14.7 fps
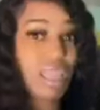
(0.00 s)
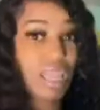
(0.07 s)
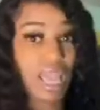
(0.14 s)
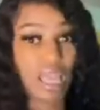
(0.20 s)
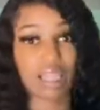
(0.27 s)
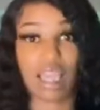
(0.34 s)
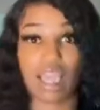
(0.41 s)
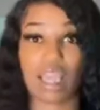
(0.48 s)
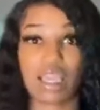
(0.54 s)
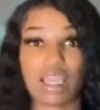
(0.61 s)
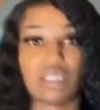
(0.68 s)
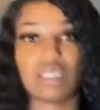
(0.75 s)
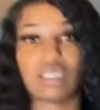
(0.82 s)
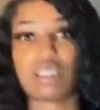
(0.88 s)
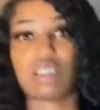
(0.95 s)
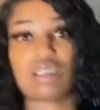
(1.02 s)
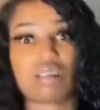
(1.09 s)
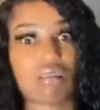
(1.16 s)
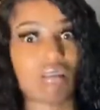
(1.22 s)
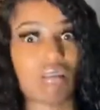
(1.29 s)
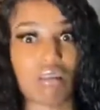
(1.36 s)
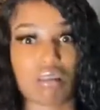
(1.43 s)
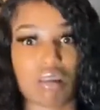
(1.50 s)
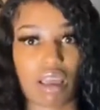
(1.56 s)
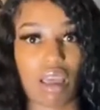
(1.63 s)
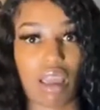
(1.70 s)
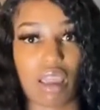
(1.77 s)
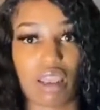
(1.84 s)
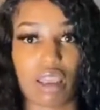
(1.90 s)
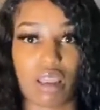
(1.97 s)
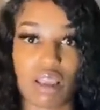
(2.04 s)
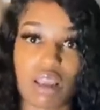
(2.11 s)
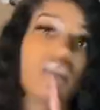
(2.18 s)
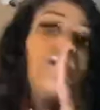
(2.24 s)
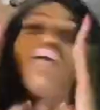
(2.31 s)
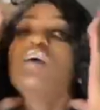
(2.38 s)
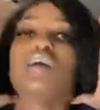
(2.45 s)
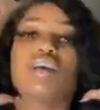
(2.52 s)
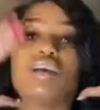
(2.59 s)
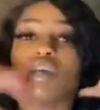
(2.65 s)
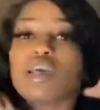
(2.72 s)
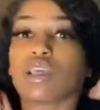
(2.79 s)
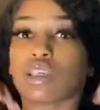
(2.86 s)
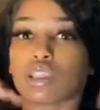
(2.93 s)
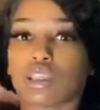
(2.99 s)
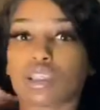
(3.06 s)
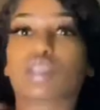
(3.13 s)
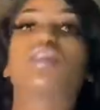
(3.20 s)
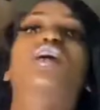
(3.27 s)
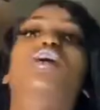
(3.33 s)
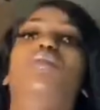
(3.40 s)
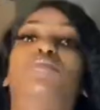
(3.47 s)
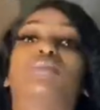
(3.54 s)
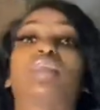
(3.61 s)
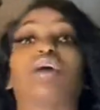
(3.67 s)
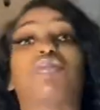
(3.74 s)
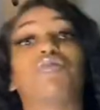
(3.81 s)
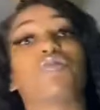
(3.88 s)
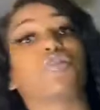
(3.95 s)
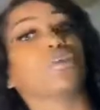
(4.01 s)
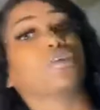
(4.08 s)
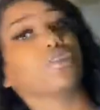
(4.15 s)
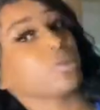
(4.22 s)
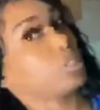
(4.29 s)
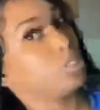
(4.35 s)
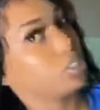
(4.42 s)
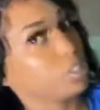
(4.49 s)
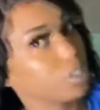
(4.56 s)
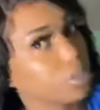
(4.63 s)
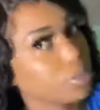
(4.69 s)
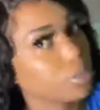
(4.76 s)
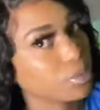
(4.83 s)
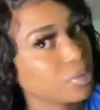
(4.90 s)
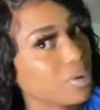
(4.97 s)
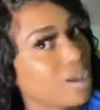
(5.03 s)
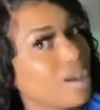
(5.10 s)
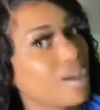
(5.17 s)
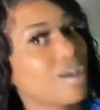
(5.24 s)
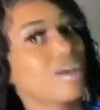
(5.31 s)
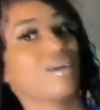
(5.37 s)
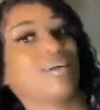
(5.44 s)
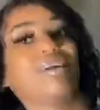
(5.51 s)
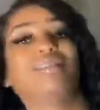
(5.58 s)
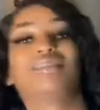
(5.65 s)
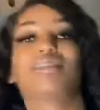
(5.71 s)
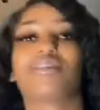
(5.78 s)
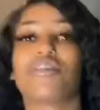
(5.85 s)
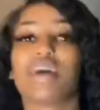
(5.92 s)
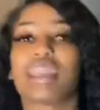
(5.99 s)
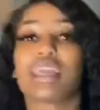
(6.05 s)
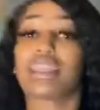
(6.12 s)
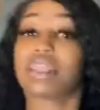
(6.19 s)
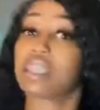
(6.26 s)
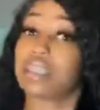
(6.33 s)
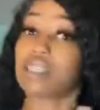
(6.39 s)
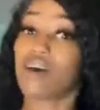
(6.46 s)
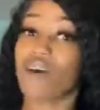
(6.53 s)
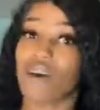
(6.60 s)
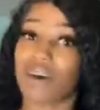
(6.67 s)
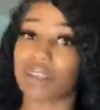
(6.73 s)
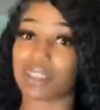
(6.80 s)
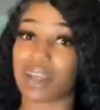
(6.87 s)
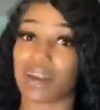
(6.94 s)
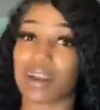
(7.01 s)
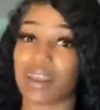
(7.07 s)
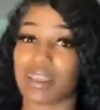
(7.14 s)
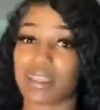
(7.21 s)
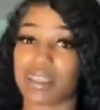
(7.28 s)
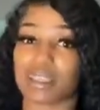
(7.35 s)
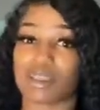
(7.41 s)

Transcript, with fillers: like that. It just ugh, I hate it. So without further ado, let's go ahead and get this haul started.